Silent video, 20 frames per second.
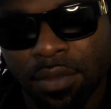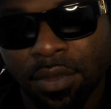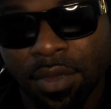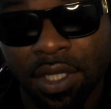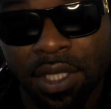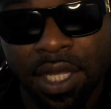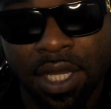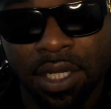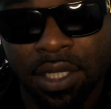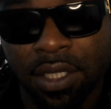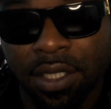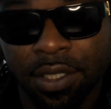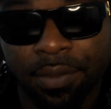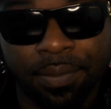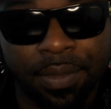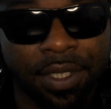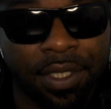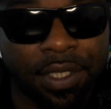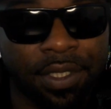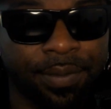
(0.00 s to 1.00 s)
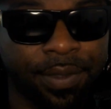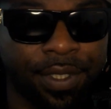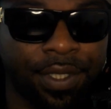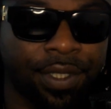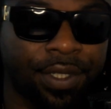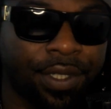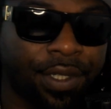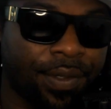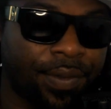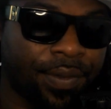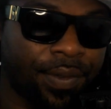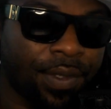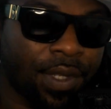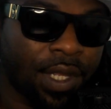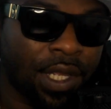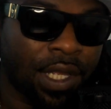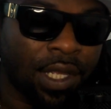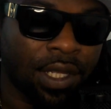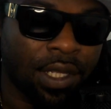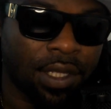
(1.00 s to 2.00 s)
A lot of shit pissed me off.
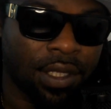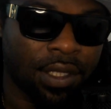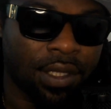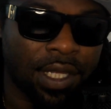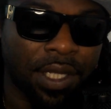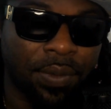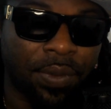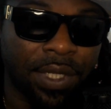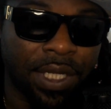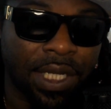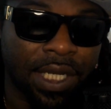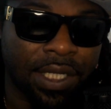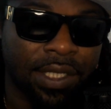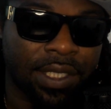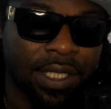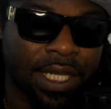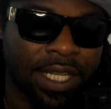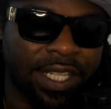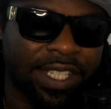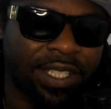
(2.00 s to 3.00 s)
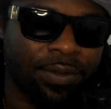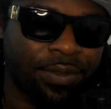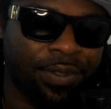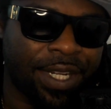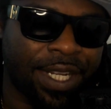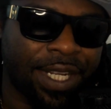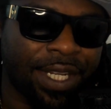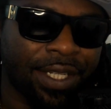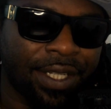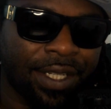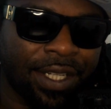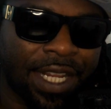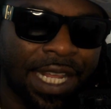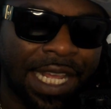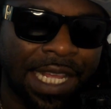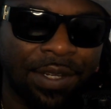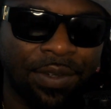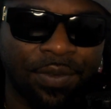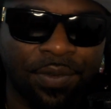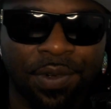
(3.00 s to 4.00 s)
Like, we got Sexyy Red and
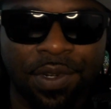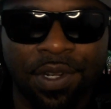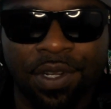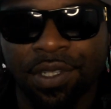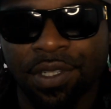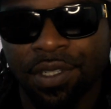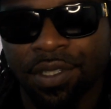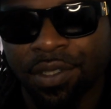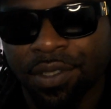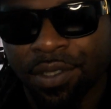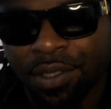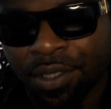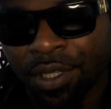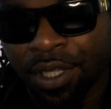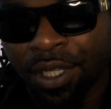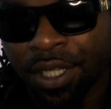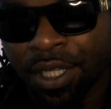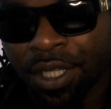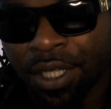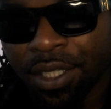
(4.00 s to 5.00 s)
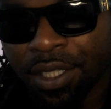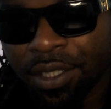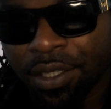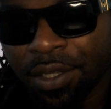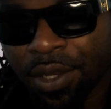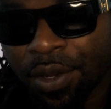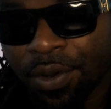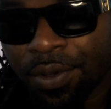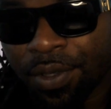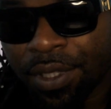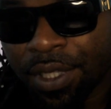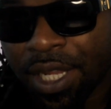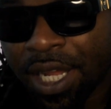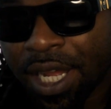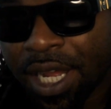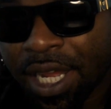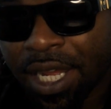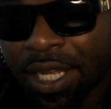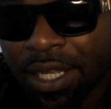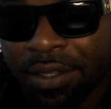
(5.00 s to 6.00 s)
Adin Ross going
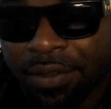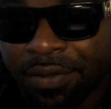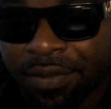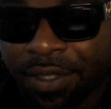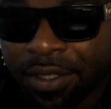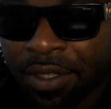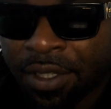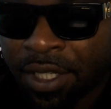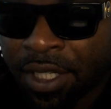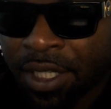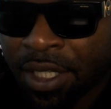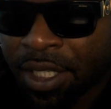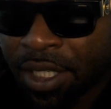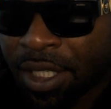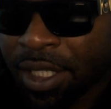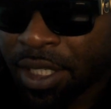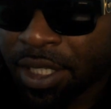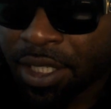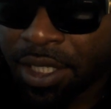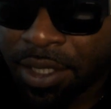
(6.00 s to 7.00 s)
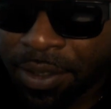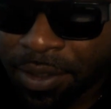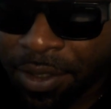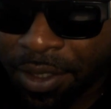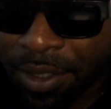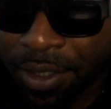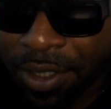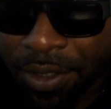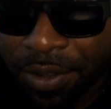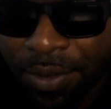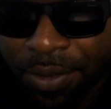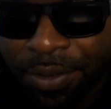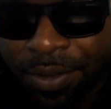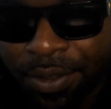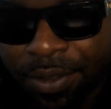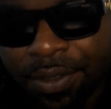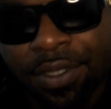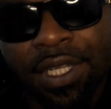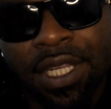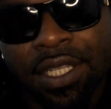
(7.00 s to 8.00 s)
live, and, you know,
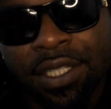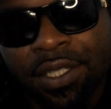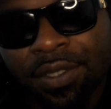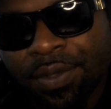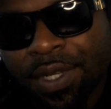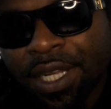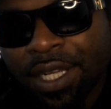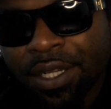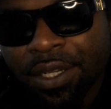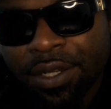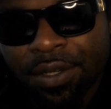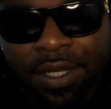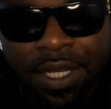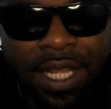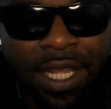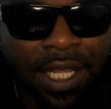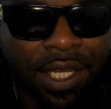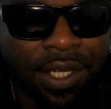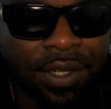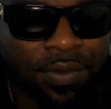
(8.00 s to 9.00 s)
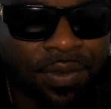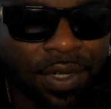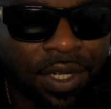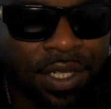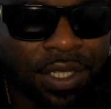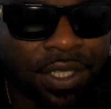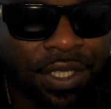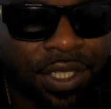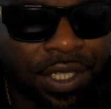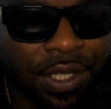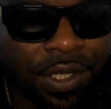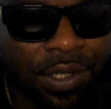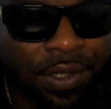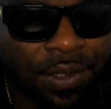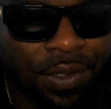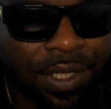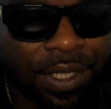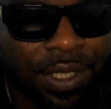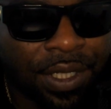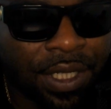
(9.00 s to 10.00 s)
Sexyy Red go to Adin Ross
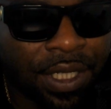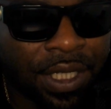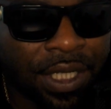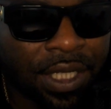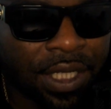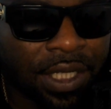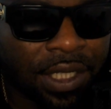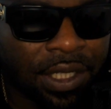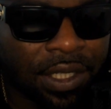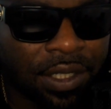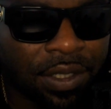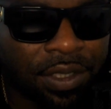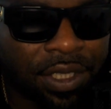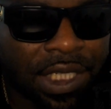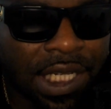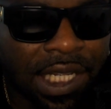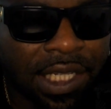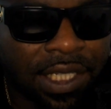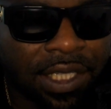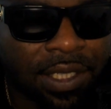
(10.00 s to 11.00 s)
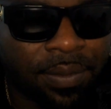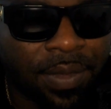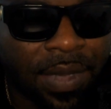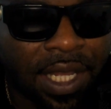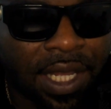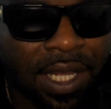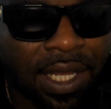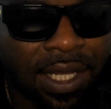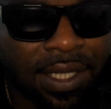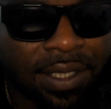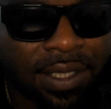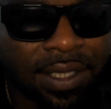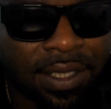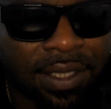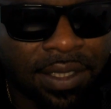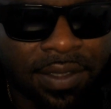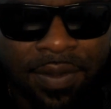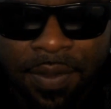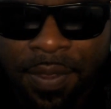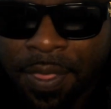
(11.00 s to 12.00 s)
show and go shake some ass
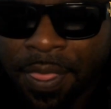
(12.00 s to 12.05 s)
and